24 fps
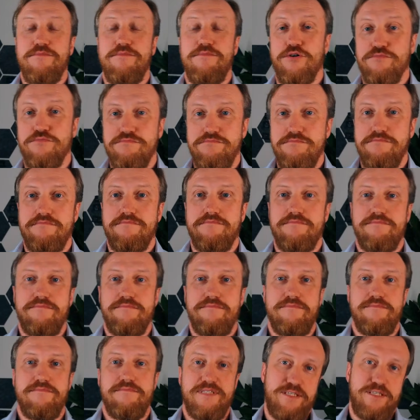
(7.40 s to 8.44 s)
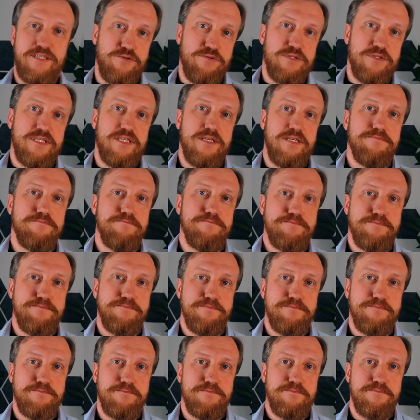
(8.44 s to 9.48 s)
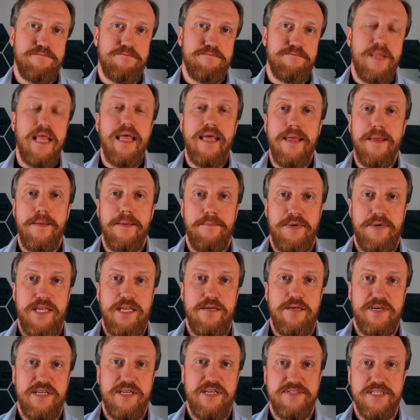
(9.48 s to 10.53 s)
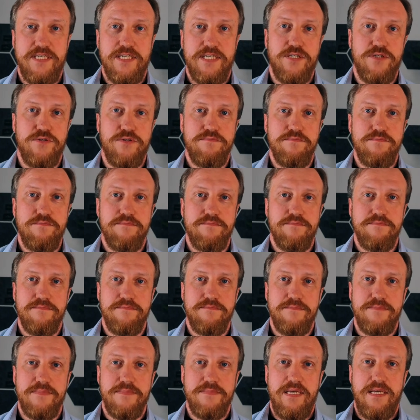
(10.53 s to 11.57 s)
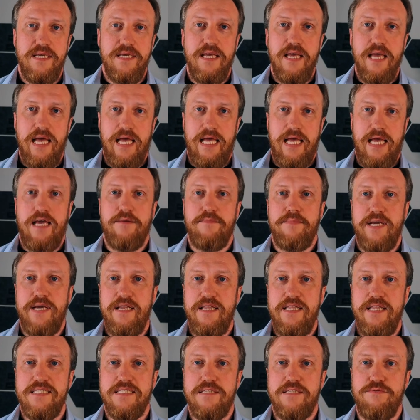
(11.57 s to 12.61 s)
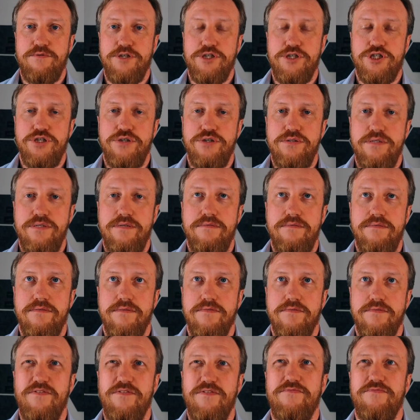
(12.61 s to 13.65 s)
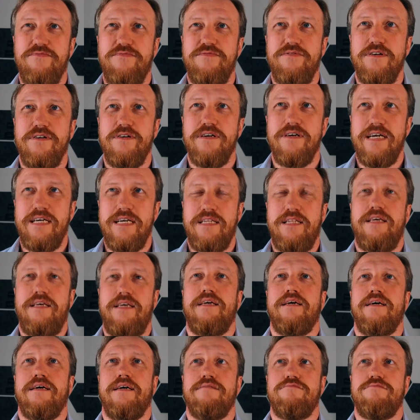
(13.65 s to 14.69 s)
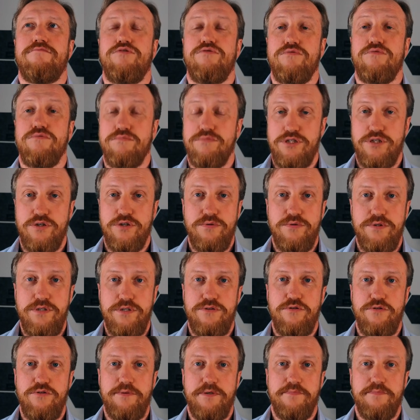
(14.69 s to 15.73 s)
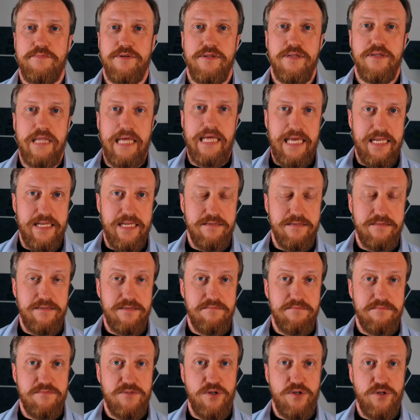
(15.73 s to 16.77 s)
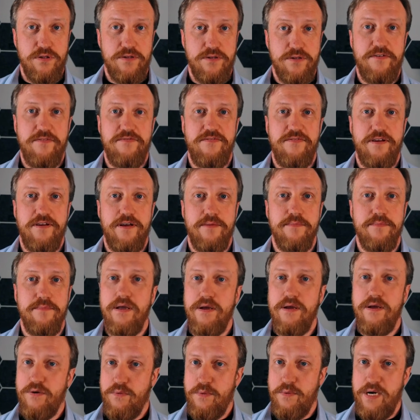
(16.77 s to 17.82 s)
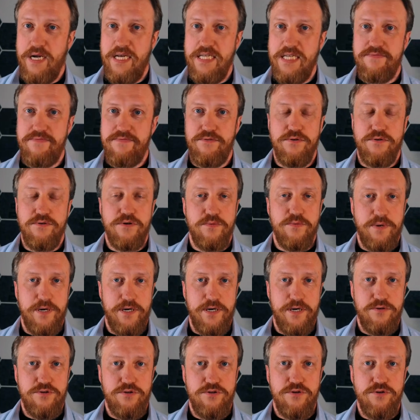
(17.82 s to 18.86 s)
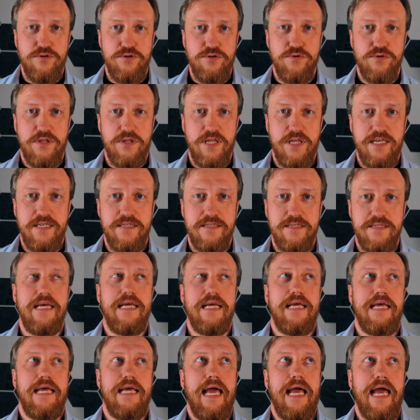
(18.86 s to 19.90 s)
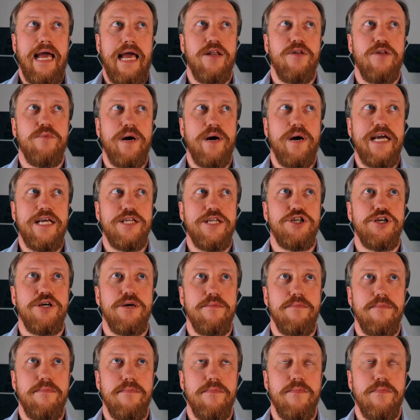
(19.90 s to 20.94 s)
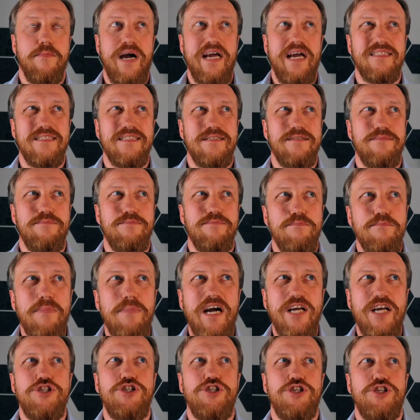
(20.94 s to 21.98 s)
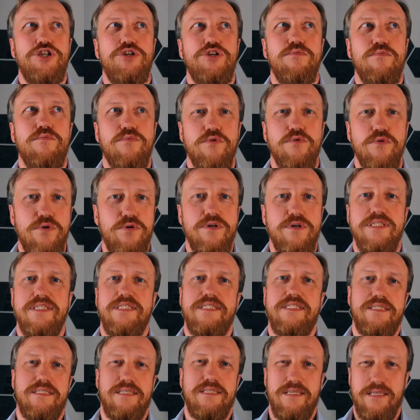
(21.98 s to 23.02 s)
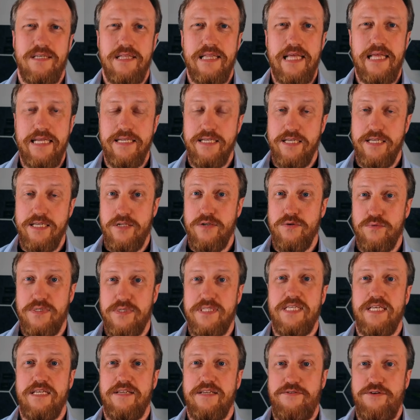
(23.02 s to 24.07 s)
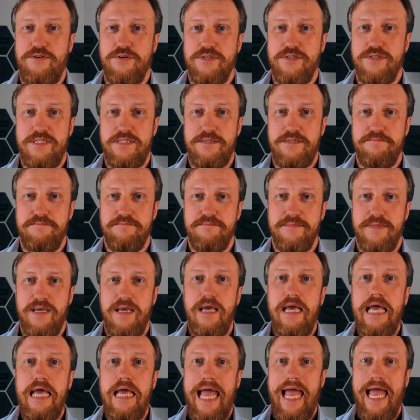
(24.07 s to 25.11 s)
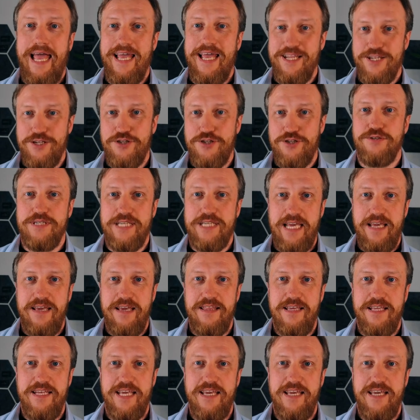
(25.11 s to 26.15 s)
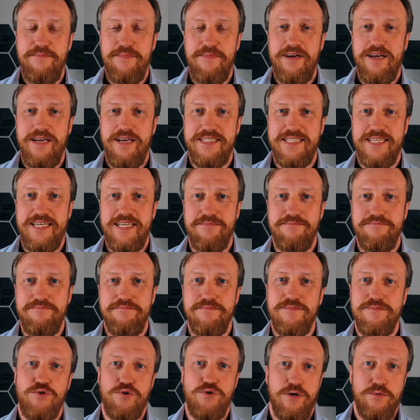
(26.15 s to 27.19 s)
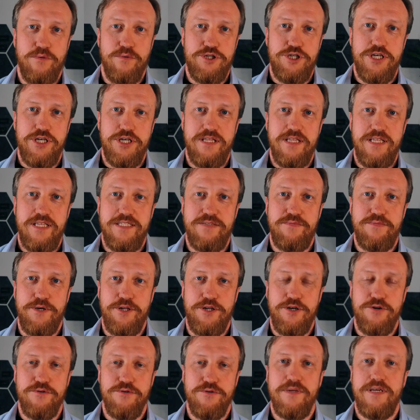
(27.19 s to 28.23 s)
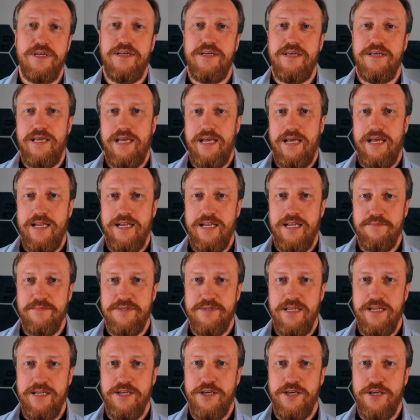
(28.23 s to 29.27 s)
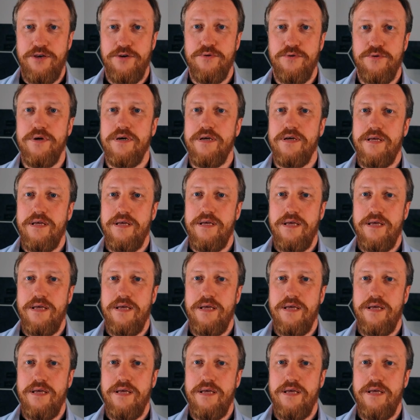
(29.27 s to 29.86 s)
No, seriously. Many months ago, I made this screenshot with idea to show it to people and talk with them why it's wrong, why you don't do that, and why it's much worse than it looks at first. And today the day has come. You are watching this video, and I'm telling you